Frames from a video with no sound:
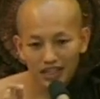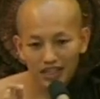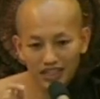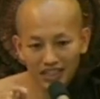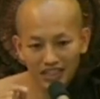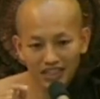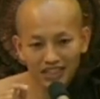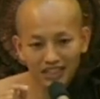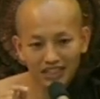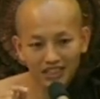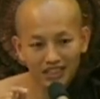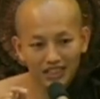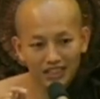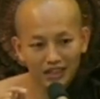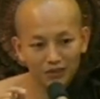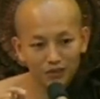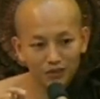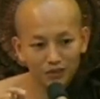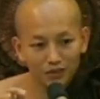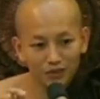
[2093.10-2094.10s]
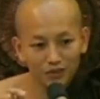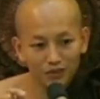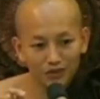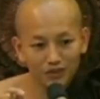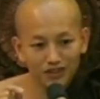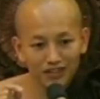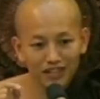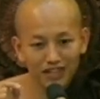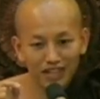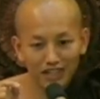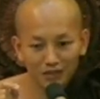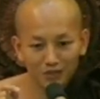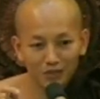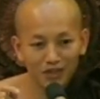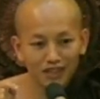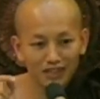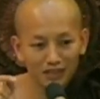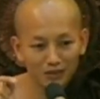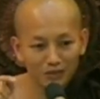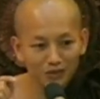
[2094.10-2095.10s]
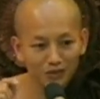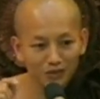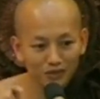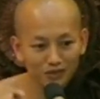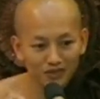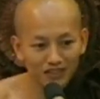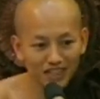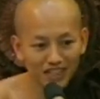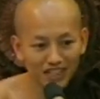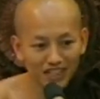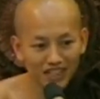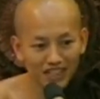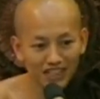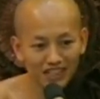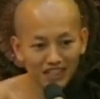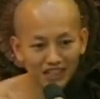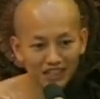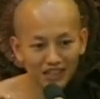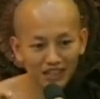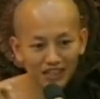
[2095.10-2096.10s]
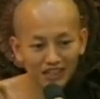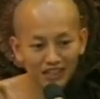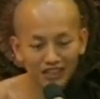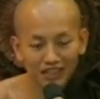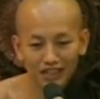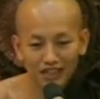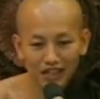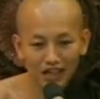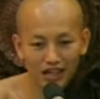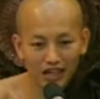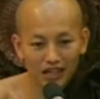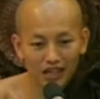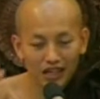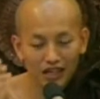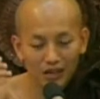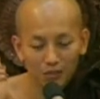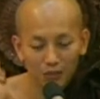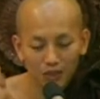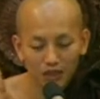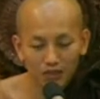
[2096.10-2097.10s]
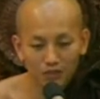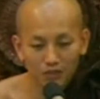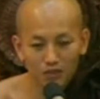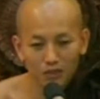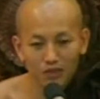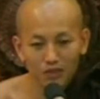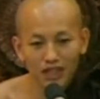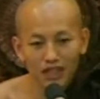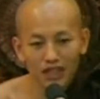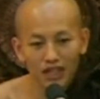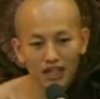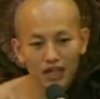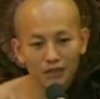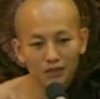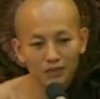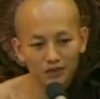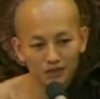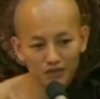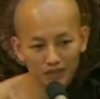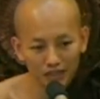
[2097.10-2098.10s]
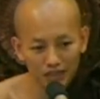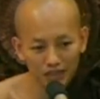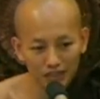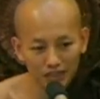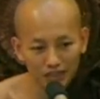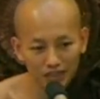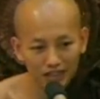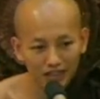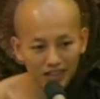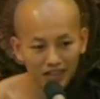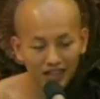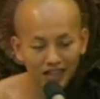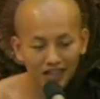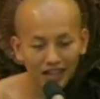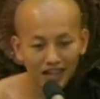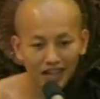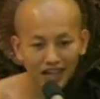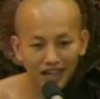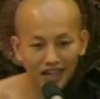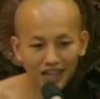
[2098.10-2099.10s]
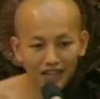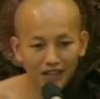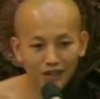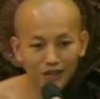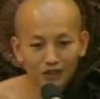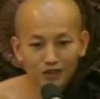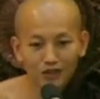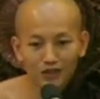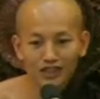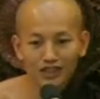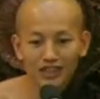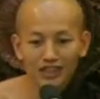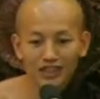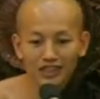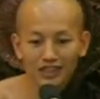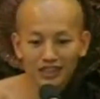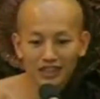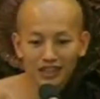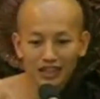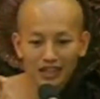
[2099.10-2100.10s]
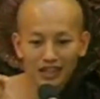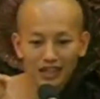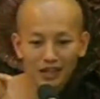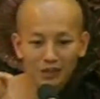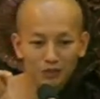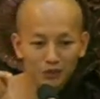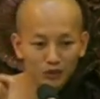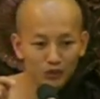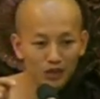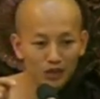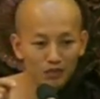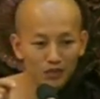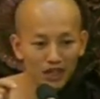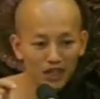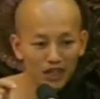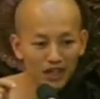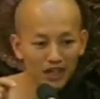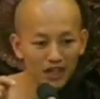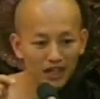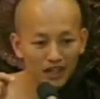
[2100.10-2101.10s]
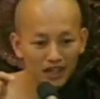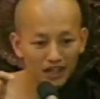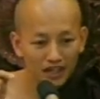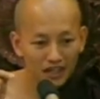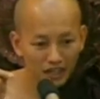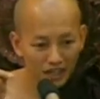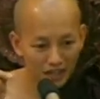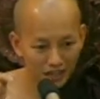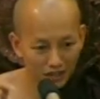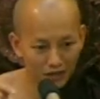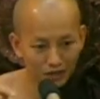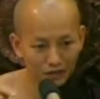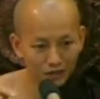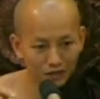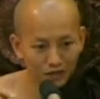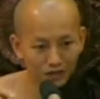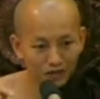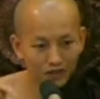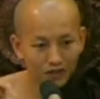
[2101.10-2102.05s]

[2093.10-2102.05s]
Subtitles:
eat the food, expensive food like that. Many people come to see. And also this poor man include